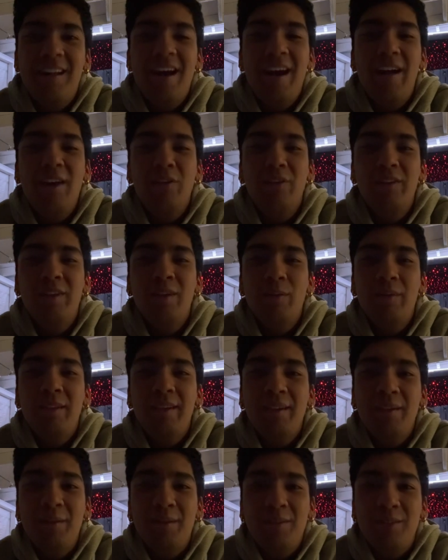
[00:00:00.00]
nah, I don't
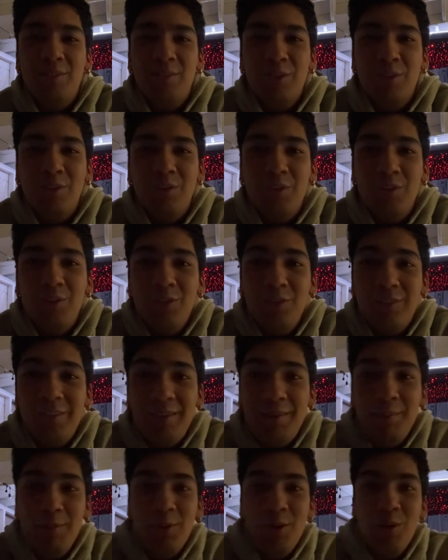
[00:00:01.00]
think we need a. So
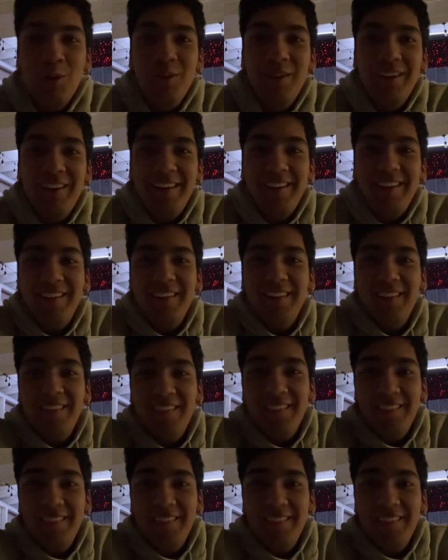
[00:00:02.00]
you seem lonely.